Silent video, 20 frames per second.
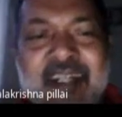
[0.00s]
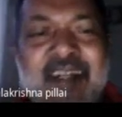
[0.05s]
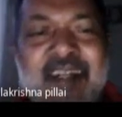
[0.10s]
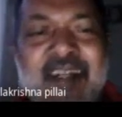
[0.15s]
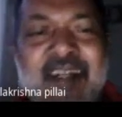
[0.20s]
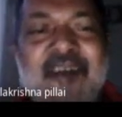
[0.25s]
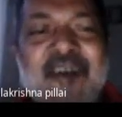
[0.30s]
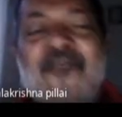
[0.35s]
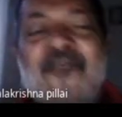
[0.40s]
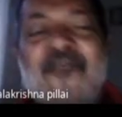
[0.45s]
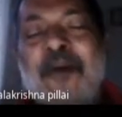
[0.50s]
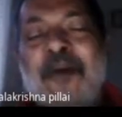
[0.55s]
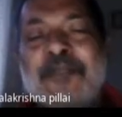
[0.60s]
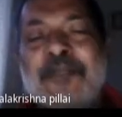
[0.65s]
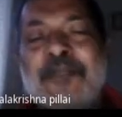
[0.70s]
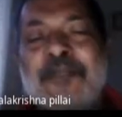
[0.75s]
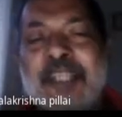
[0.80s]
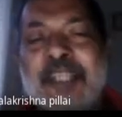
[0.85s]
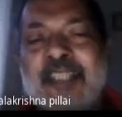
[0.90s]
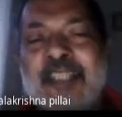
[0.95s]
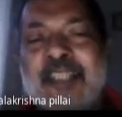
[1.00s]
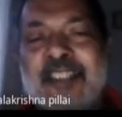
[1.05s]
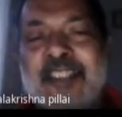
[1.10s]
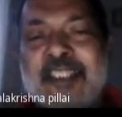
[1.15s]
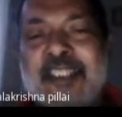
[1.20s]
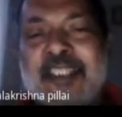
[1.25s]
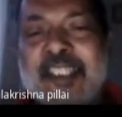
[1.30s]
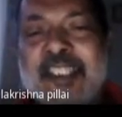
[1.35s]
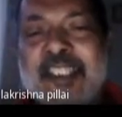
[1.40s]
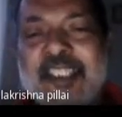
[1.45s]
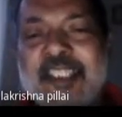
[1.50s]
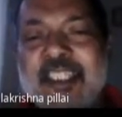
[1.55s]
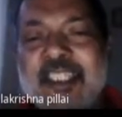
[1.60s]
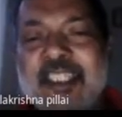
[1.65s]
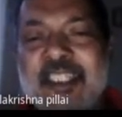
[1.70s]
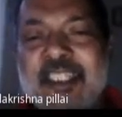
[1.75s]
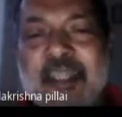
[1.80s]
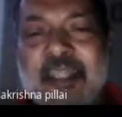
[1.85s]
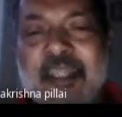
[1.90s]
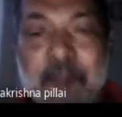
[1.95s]
of abstraction in
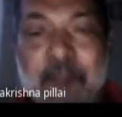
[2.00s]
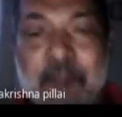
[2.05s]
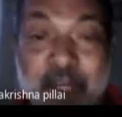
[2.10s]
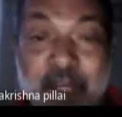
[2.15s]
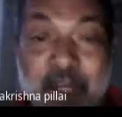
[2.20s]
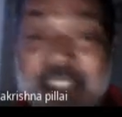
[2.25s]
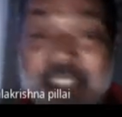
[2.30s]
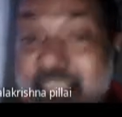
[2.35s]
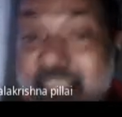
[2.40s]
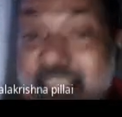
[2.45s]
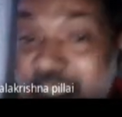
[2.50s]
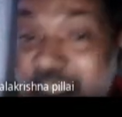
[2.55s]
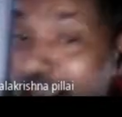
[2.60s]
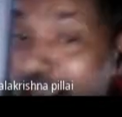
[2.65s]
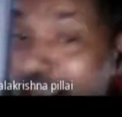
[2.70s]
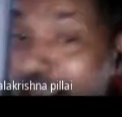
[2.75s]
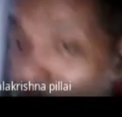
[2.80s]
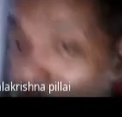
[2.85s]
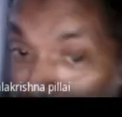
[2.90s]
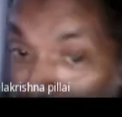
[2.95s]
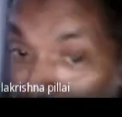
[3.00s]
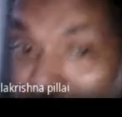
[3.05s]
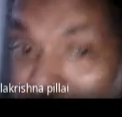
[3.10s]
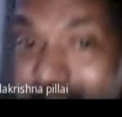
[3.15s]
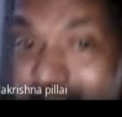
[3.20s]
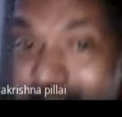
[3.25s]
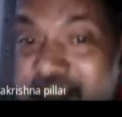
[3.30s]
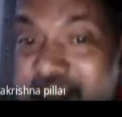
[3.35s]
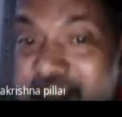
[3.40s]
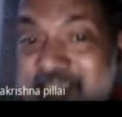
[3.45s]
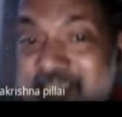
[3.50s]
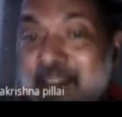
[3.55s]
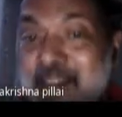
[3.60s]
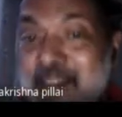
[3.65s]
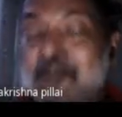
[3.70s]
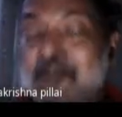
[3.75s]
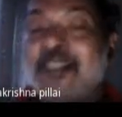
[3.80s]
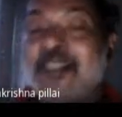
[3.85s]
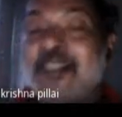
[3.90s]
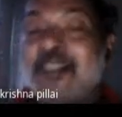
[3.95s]
engineering a product? That
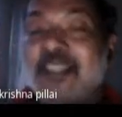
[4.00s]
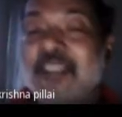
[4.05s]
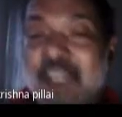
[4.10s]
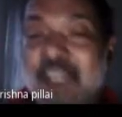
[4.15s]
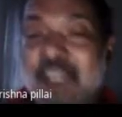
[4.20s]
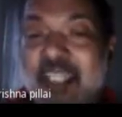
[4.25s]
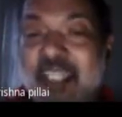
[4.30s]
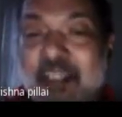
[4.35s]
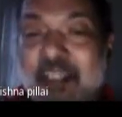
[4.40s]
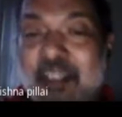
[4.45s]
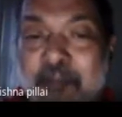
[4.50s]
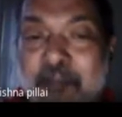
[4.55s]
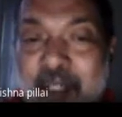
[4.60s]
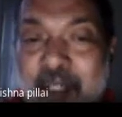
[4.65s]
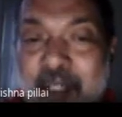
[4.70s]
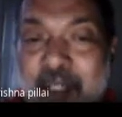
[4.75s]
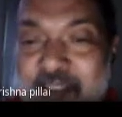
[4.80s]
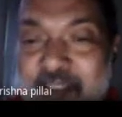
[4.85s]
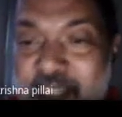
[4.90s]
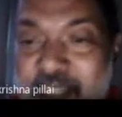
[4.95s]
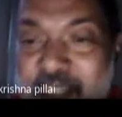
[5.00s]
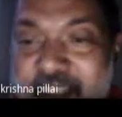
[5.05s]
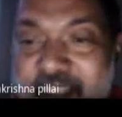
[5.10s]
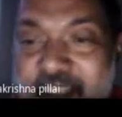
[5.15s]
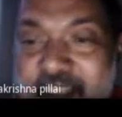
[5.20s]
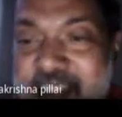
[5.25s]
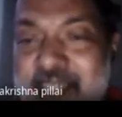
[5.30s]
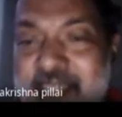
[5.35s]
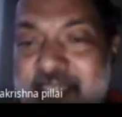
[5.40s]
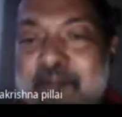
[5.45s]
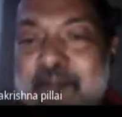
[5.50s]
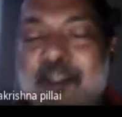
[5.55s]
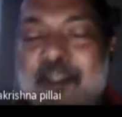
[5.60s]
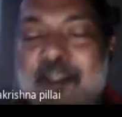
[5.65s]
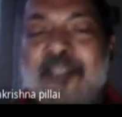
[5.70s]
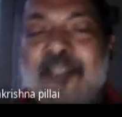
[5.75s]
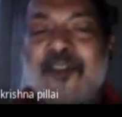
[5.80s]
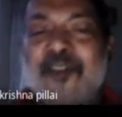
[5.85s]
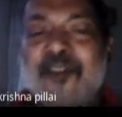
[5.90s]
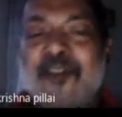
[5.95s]
means designing a product. What is the
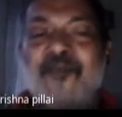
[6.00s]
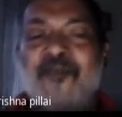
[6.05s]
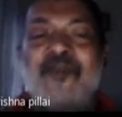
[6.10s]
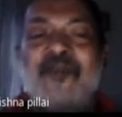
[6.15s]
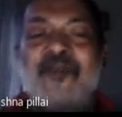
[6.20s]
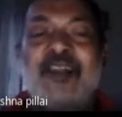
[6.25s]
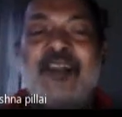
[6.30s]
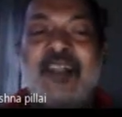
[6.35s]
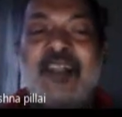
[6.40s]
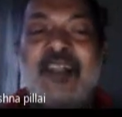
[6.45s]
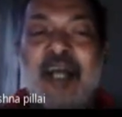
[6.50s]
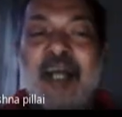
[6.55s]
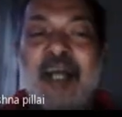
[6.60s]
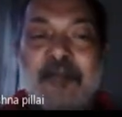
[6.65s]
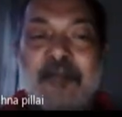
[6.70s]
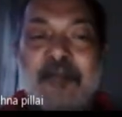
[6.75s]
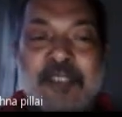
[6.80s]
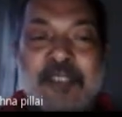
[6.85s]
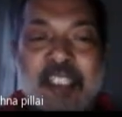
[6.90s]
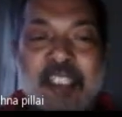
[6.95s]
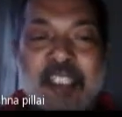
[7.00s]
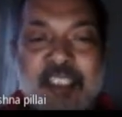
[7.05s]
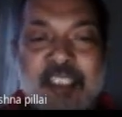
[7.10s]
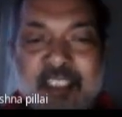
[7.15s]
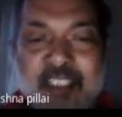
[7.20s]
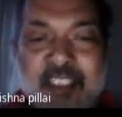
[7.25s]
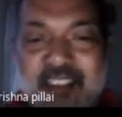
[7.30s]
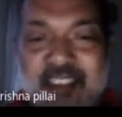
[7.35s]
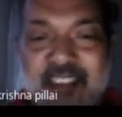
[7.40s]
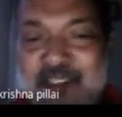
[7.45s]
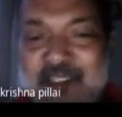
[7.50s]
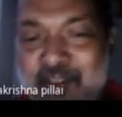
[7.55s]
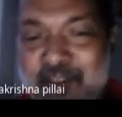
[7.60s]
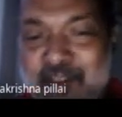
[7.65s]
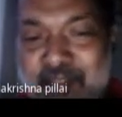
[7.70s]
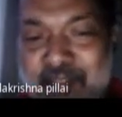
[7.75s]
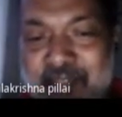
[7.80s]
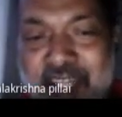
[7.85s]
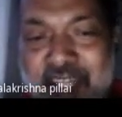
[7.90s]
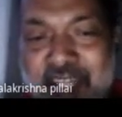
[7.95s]
importance of abstraction? So
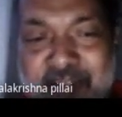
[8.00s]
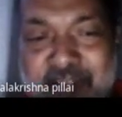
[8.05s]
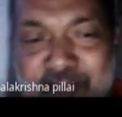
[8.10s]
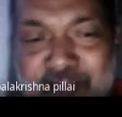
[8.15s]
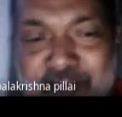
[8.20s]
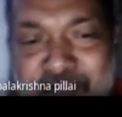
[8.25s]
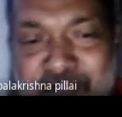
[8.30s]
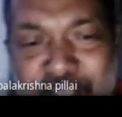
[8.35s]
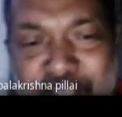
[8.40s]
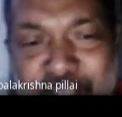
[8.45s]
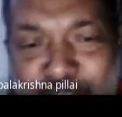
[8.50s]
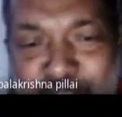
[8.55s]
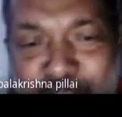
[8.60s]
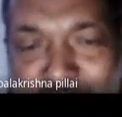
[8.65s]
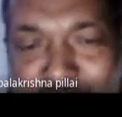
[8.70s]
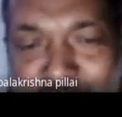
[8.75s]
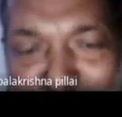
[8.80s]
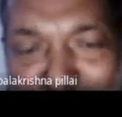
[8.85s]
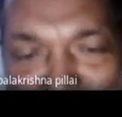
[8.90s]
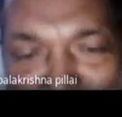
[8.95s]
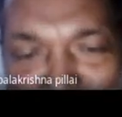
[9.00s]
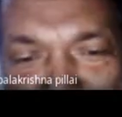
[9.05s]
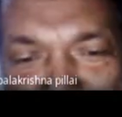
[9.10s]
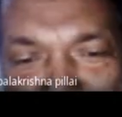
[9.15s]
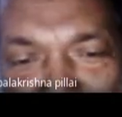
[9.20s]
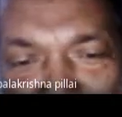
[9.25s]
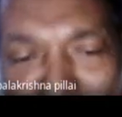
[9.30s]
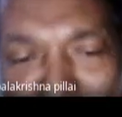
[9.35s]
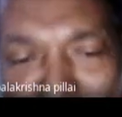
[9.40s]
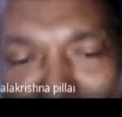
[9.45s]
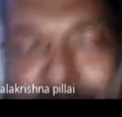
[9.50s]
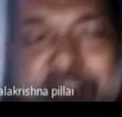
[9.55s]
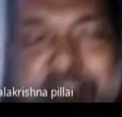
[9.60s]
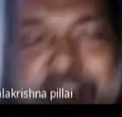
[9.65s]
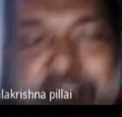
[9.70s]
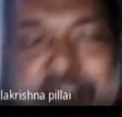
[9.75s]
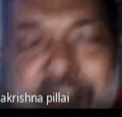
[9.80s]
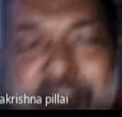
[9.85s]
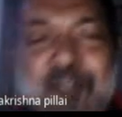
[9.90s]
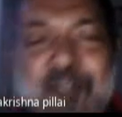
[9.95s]
I just wanted to know how
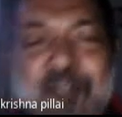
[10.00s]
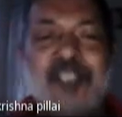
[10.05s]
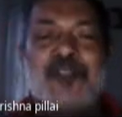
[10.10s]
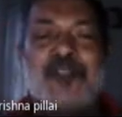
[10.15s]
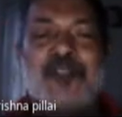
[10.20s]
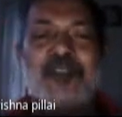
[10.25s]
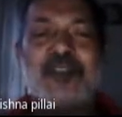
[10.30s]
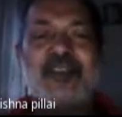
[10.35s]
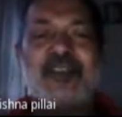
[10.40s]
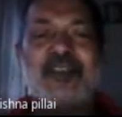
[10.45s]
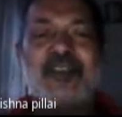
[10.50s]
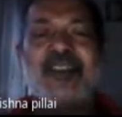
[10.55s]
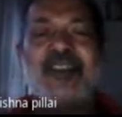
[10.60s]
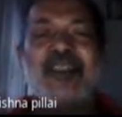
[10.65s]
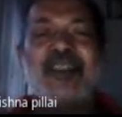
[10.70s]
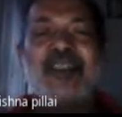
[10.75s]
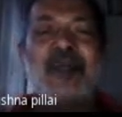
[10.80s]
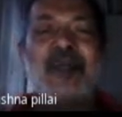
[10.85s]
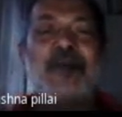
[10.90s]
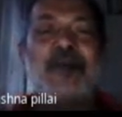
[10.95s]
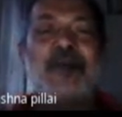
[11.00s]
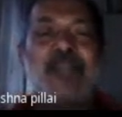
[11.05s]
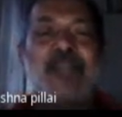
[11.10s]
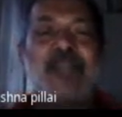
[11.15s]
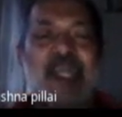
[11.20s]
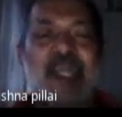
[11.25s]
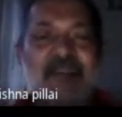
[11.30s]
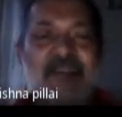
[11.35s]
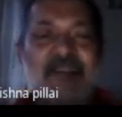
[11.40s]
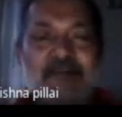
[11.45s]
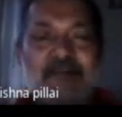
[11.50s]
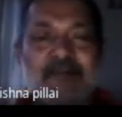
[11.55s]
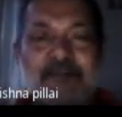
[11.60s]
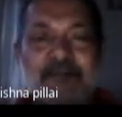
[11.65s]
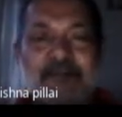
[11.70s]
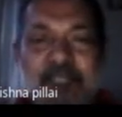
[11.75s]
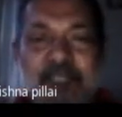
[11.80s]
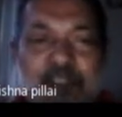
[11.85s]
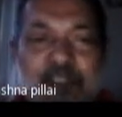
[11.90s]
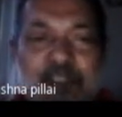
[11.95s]
much you understood about that,
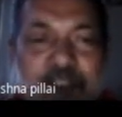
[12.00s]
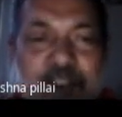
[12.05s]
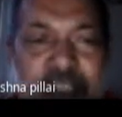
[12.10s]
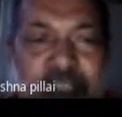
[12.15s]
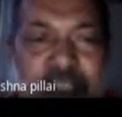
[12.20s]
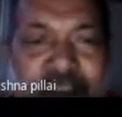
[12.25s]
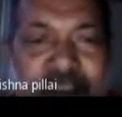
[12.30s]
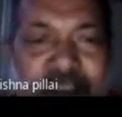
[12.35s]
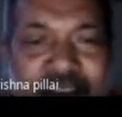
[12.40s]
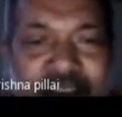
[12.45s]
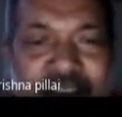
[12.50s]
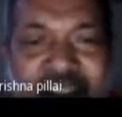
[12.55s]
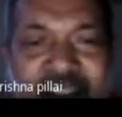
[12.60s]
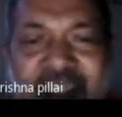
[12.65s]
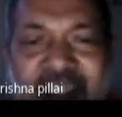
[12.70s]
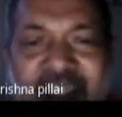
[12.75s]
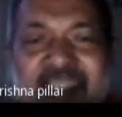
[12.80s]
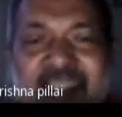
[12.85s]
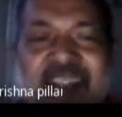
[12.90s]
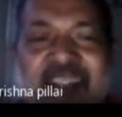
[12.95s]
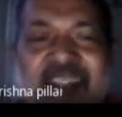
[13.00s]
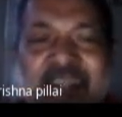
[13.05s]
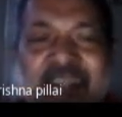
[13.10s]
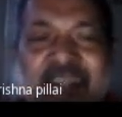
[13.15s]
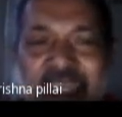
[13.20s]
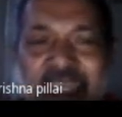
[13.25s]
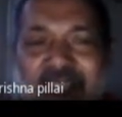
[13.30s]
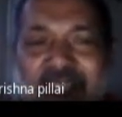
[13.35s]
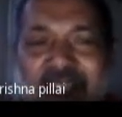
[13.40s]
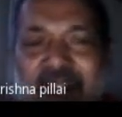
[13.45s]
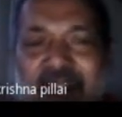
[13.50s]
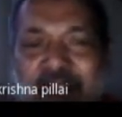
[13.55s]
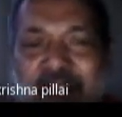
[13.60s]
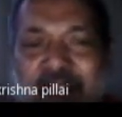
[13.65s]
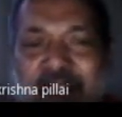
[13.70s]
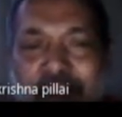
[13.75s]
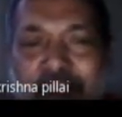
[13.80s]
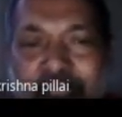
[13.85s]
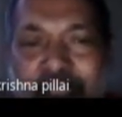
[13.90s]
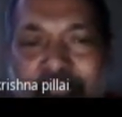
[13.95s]
so you can again give
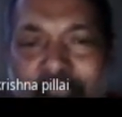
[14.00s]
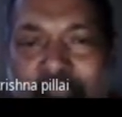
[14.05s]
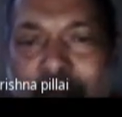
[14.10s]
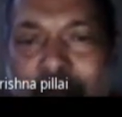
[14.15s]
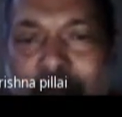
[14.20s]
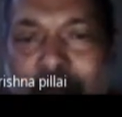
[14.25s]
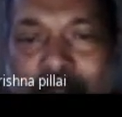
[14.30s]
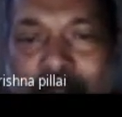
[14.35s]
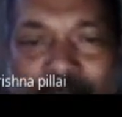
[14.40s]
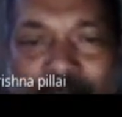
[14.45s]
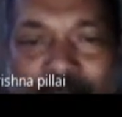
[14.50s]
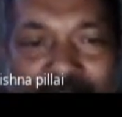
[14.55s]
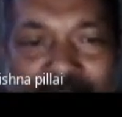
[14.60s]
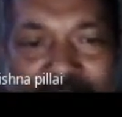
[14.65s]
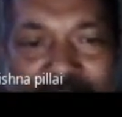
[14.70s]
some examples.